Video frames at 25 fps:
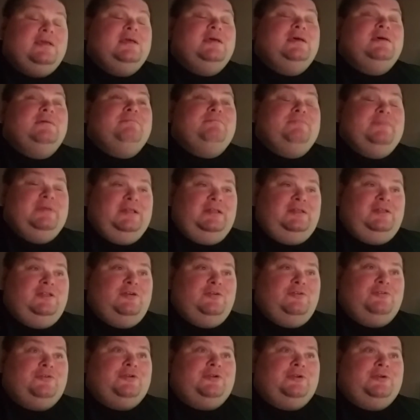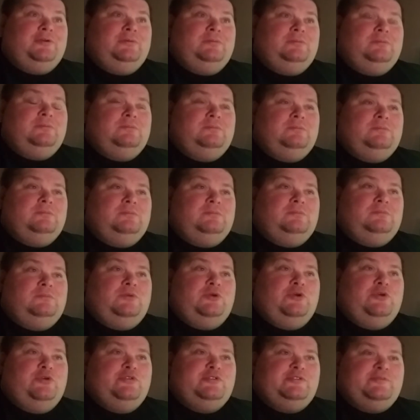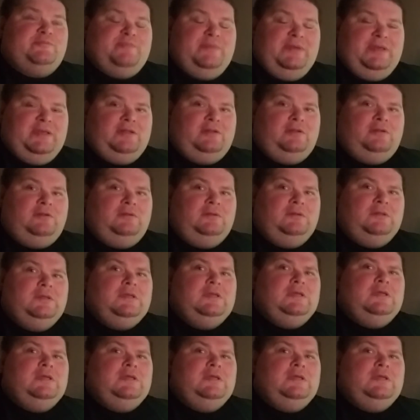mill owner, whose mill